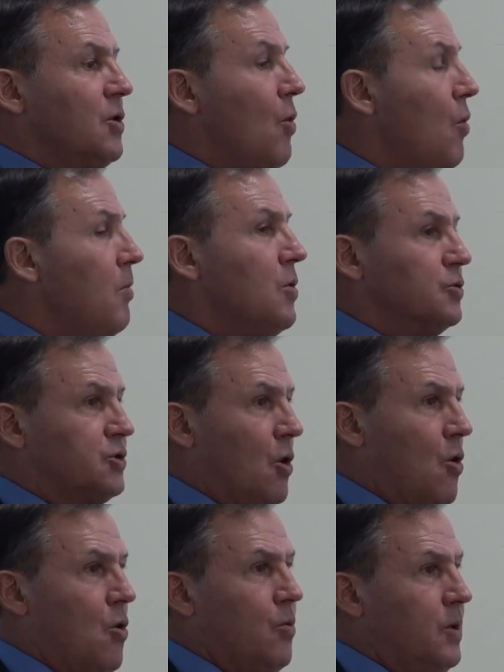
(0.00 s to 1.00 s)
almost
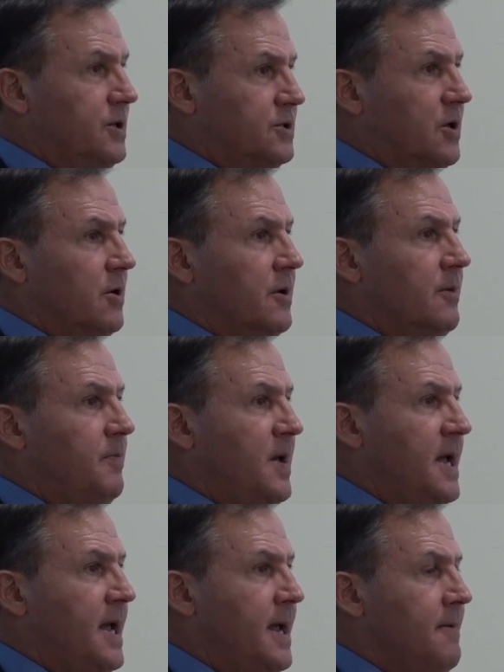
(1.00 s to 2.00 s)
always going to
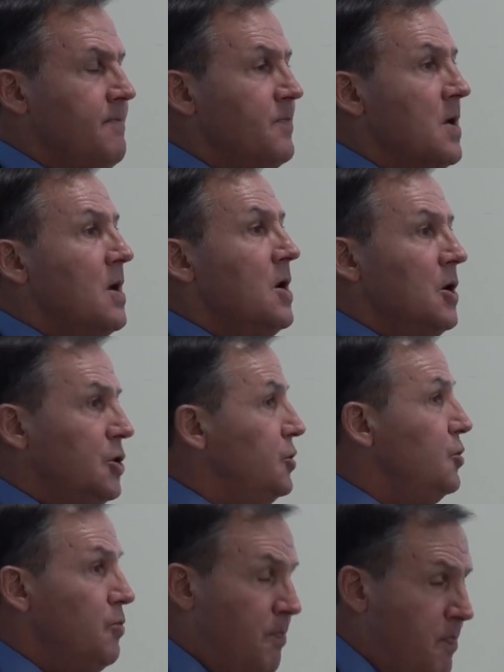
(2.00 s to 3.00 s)
be,
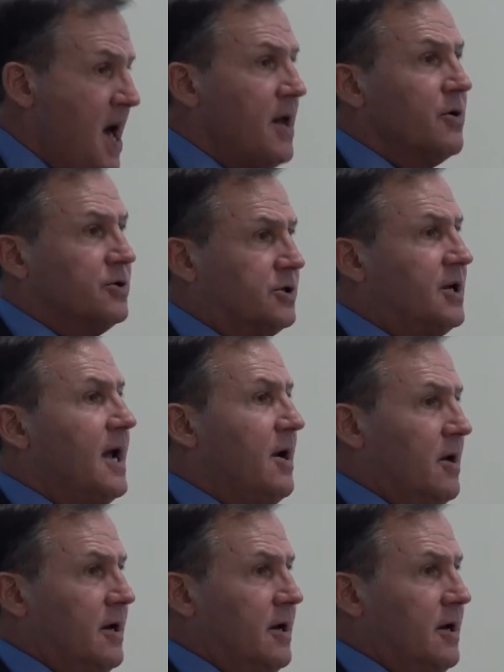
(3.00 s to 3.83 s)
you better stay on